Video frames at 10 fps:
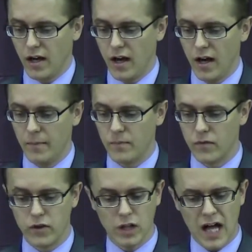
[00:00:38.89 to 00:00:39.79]
uh,
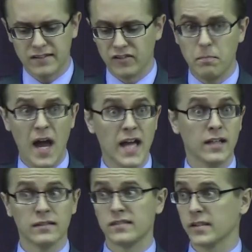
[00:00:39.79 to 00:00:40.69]
lots of pagan